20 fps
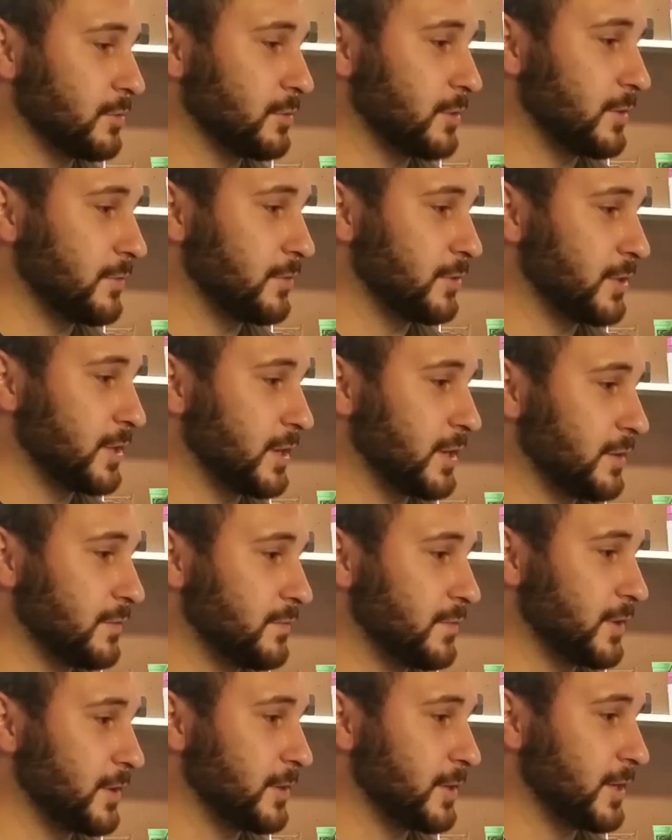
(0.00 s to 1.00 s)
through everything and
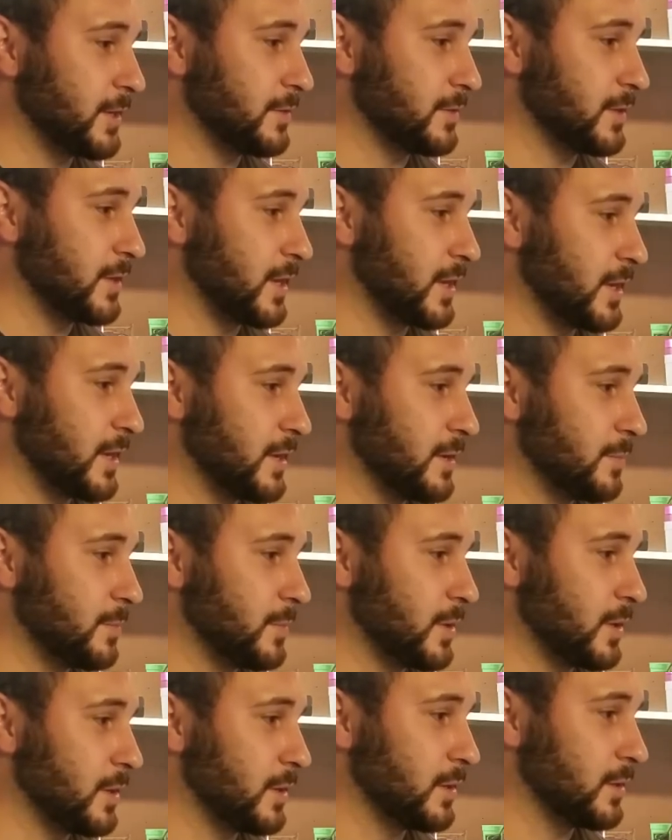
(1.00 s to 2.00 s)
figured out that I am
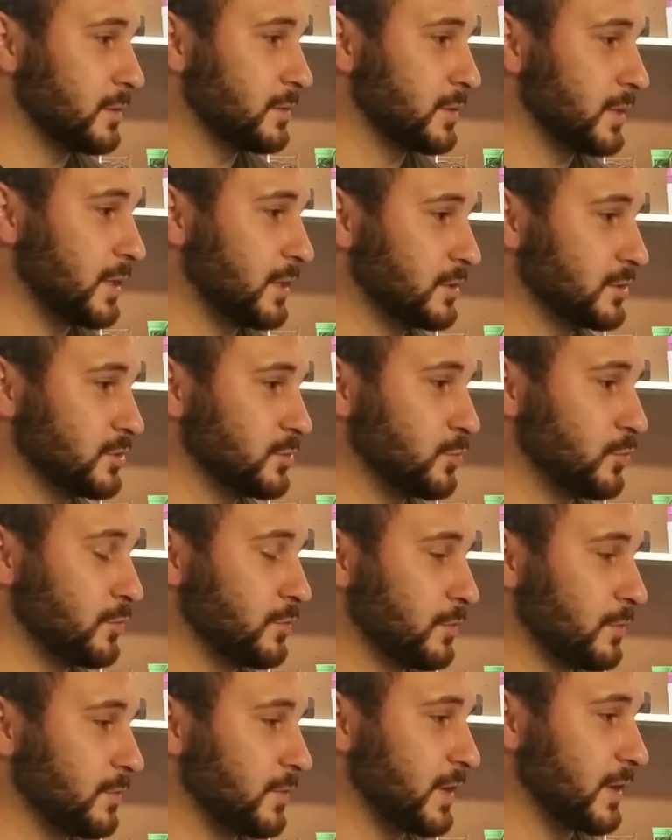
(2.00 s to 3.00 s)
uh, eligible
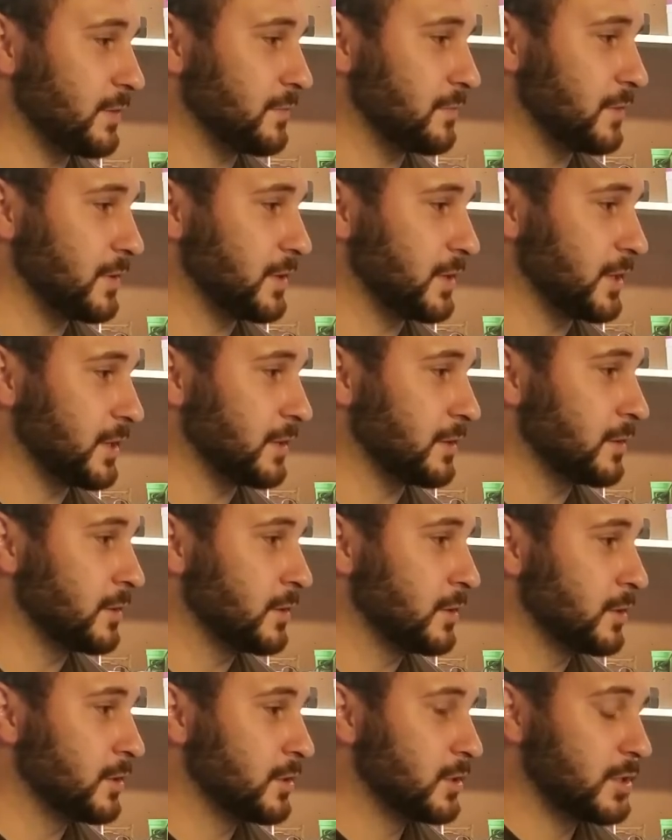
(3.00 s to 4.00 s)
for fan funding.
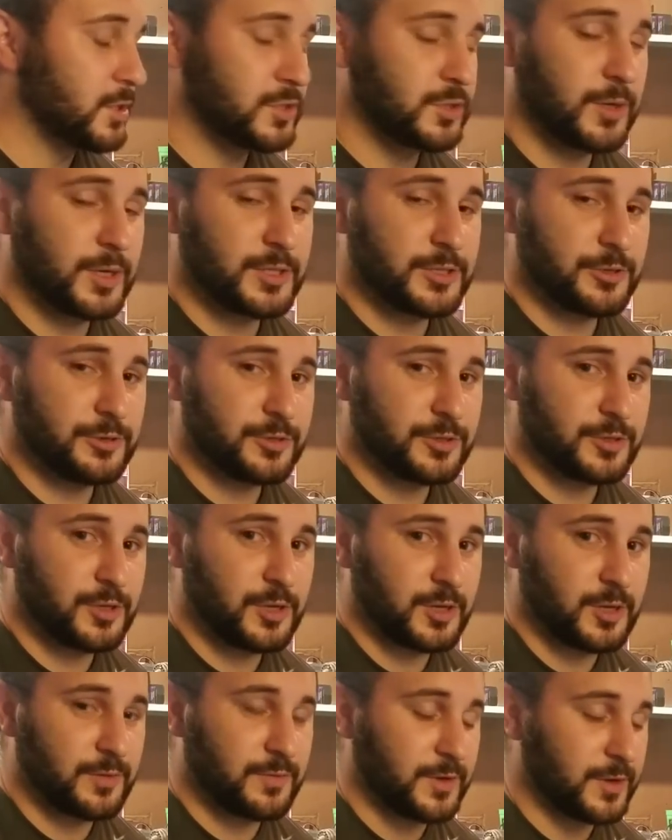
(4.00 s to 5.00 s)
So I turned it
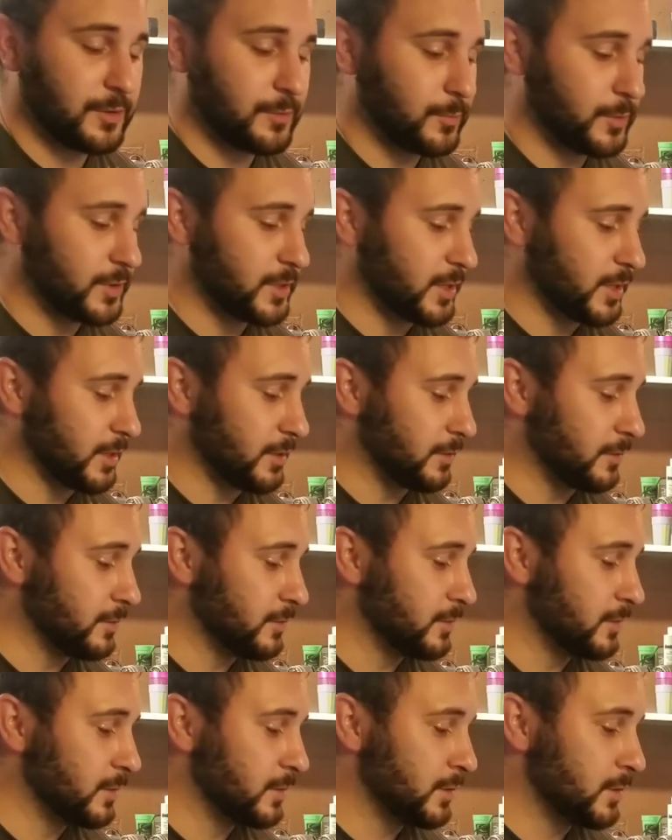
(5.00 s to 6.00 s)
on. I figured, what the hell.
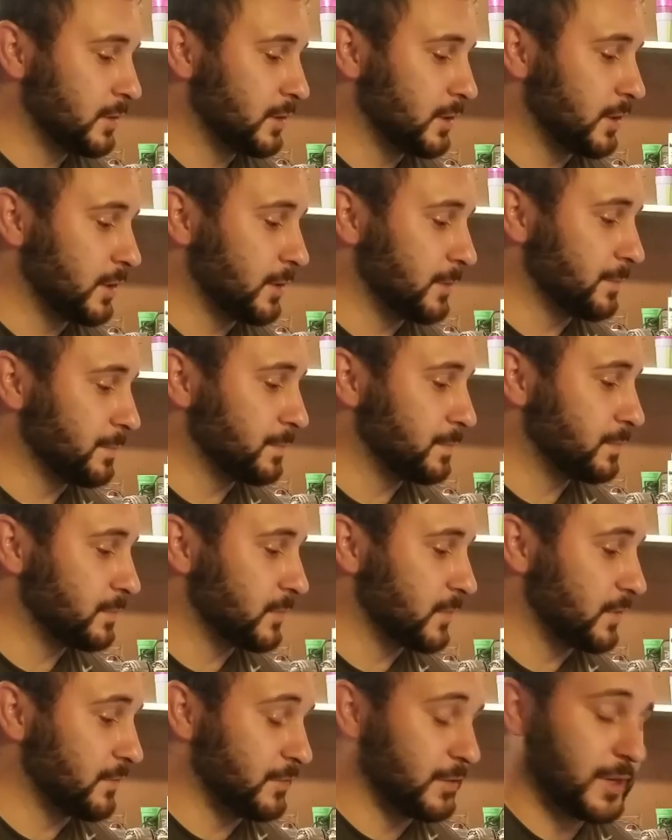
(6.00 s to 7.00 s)
Um,
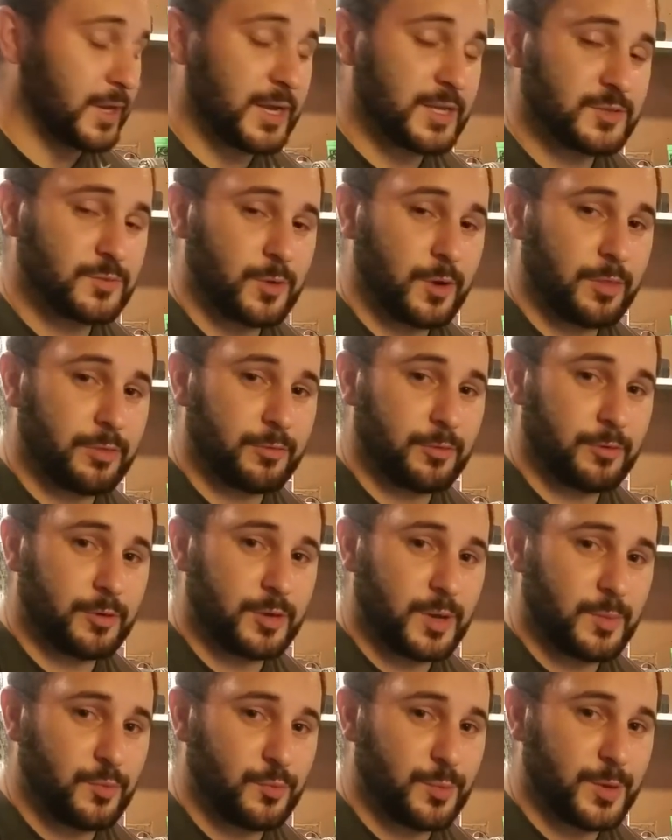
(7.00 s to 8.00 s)
if you guys want to throw a
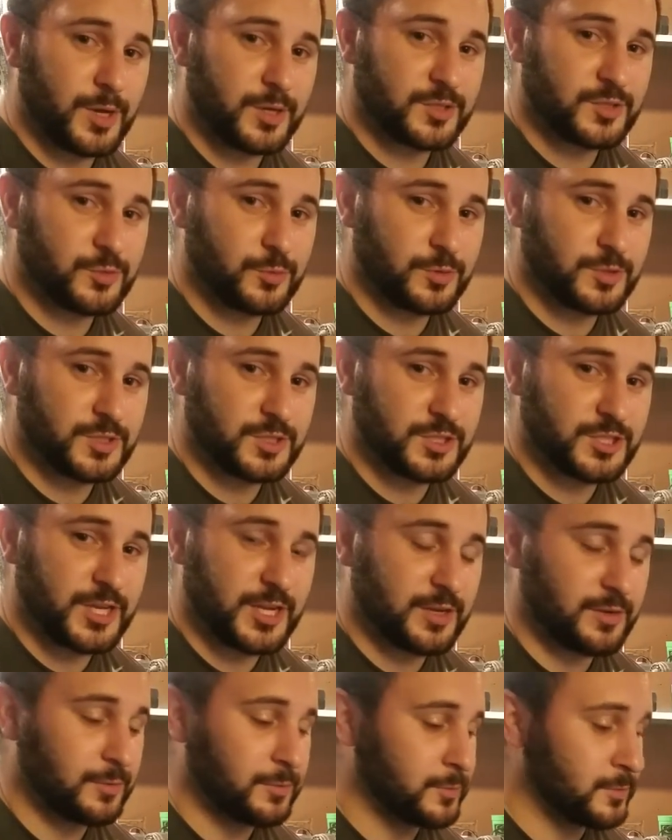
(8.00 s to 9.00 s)
couple bucks towards the
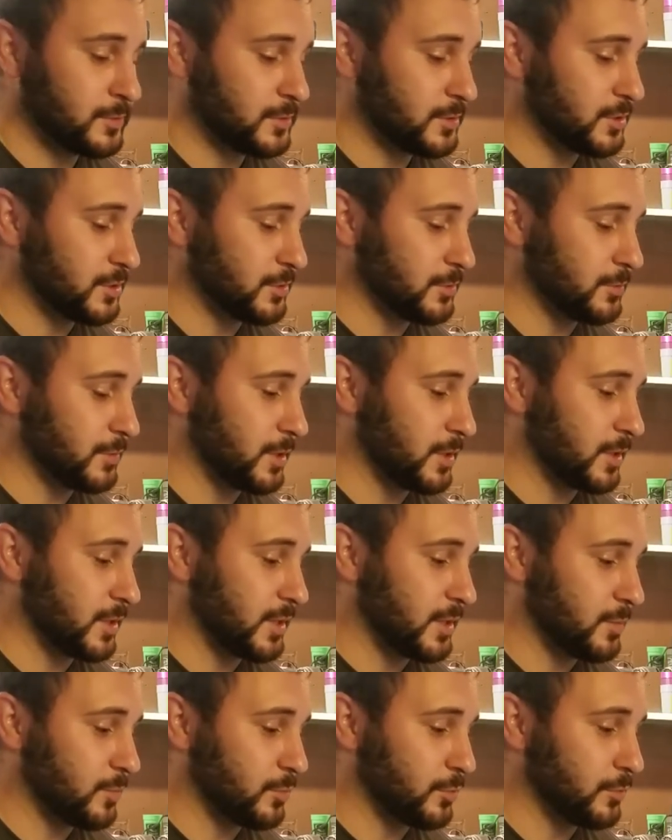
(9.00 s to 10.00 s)
channel to uh,
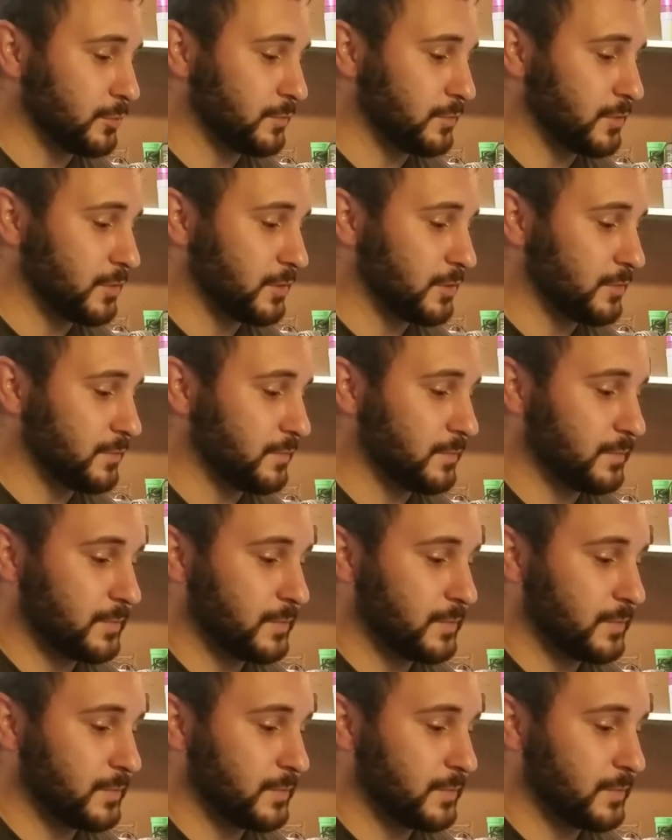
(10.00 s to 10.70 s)
improve the